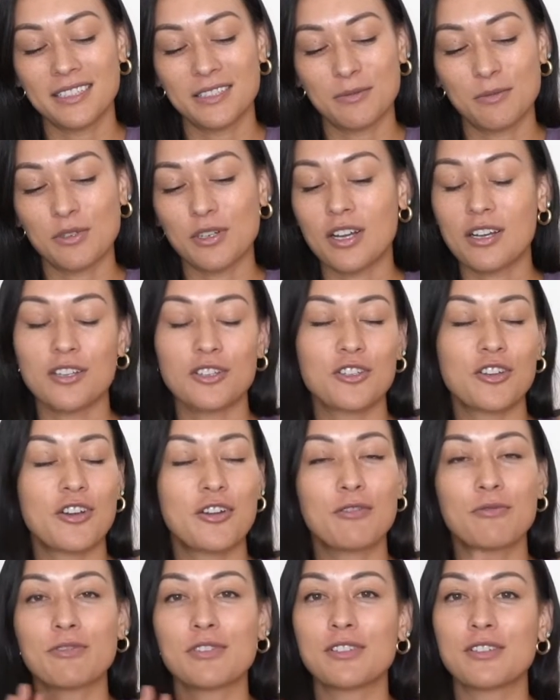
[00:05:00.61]
We're not
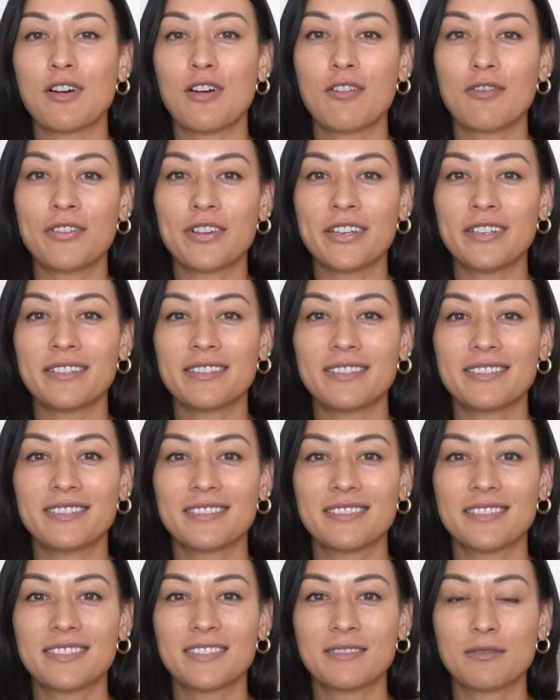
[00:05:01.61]
trying to resolve it.
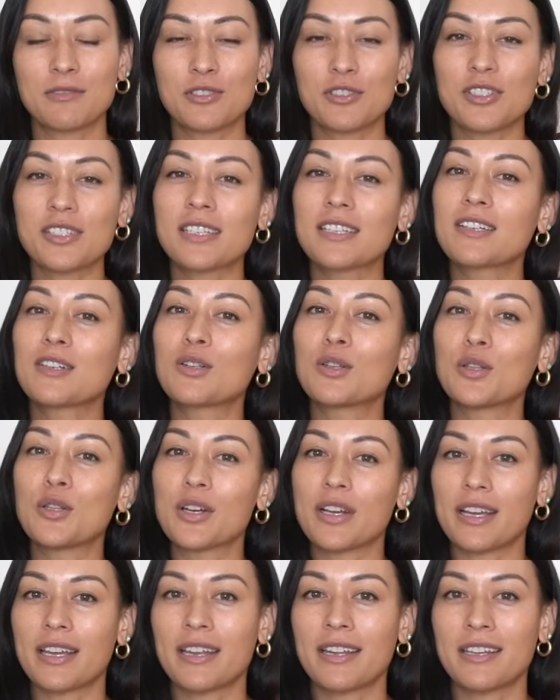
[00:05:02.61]
We're just going to
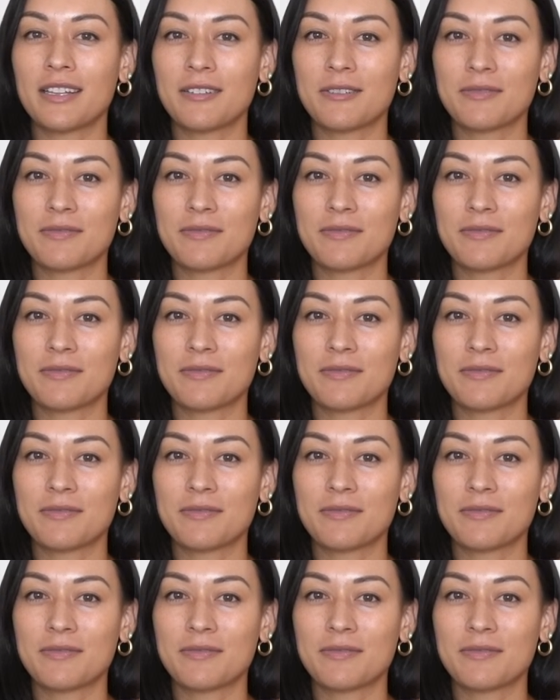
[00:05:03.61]
look at it.